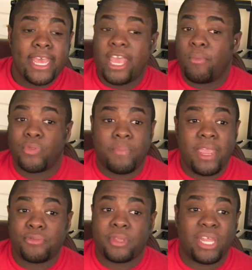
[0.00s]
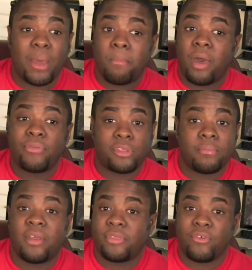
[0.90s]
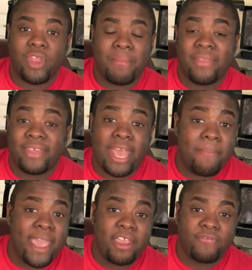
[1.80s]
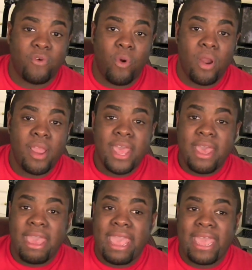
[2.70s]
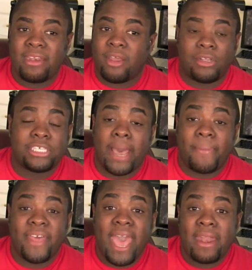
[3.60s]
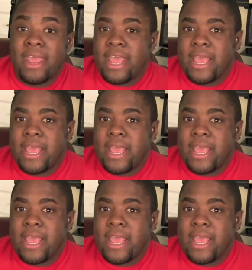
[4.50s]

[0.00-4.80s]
It was basically a month-to-month agreement that I paid for, and on top of that,